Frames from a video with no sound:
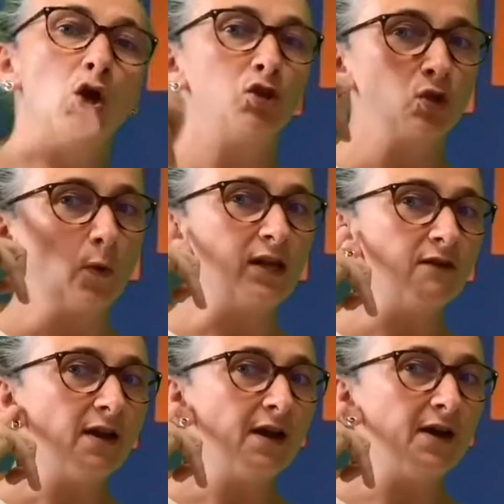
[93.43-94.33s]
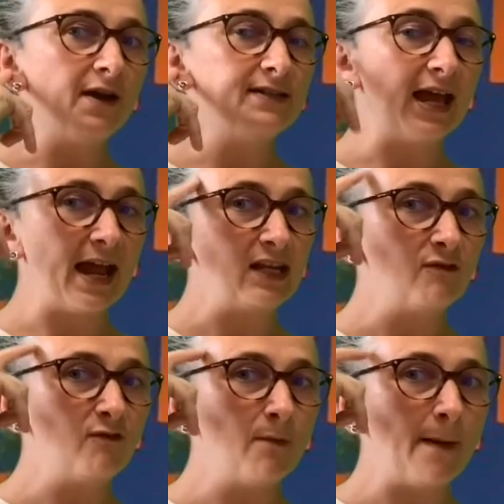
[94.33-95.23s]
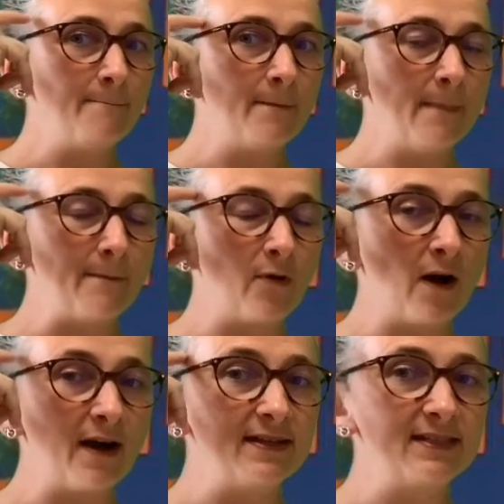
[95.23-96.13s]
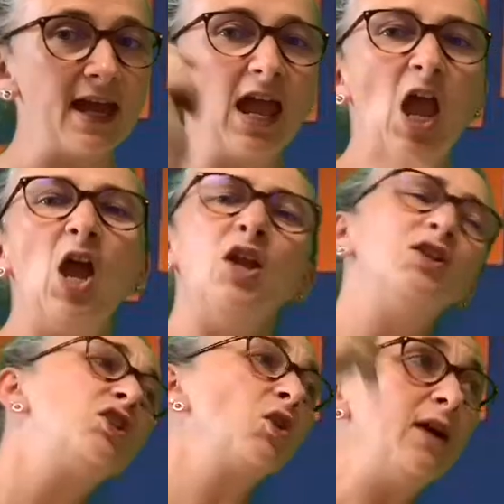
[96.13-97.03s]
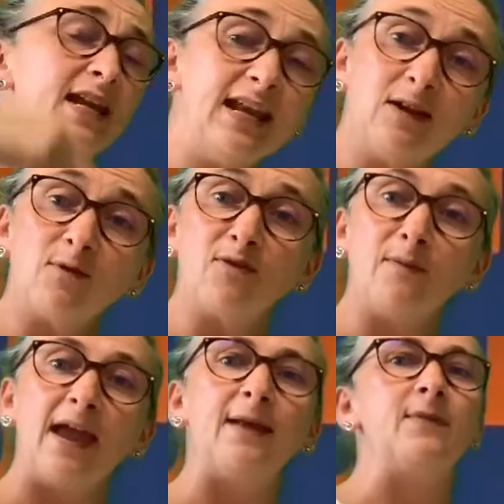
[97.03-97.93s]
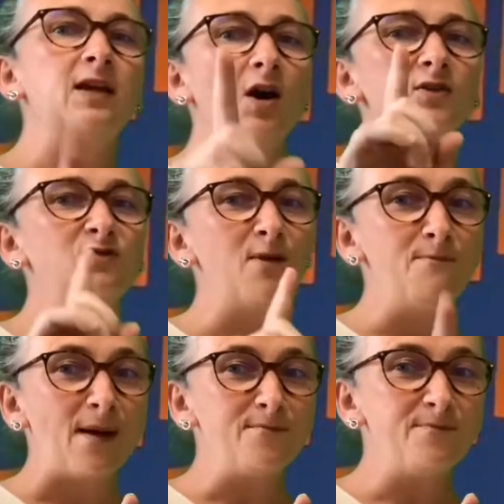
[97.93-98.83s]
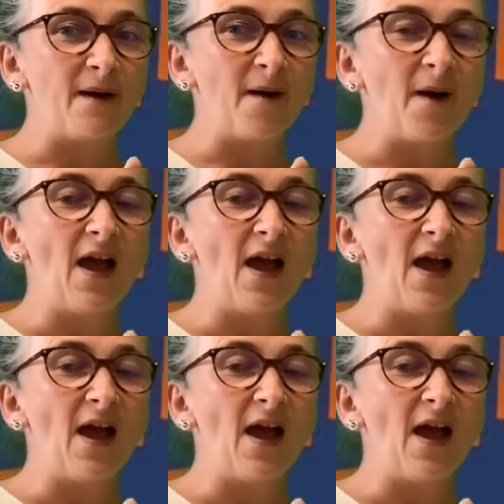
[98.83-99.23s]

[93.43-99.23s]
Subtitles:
So when you've heard it and you've memorised it, join in with me, because remember,